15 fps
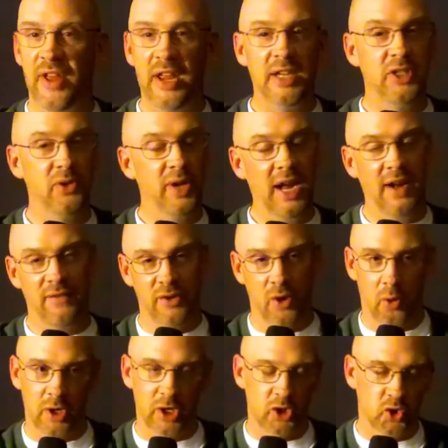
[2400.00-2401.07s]
things you have
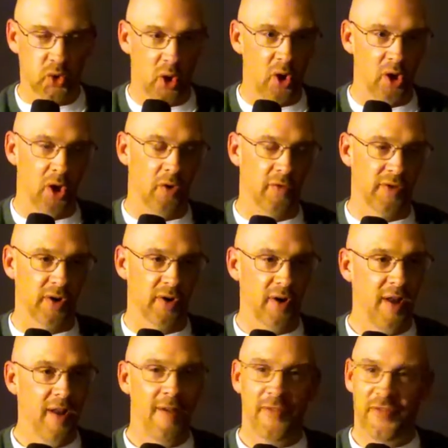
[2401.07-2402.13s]
no control over.
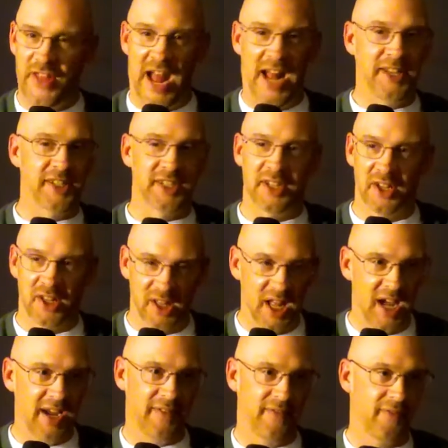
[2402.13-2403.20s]
That's
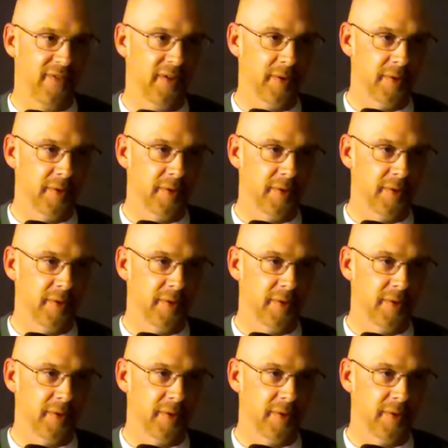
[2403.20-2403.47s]
life.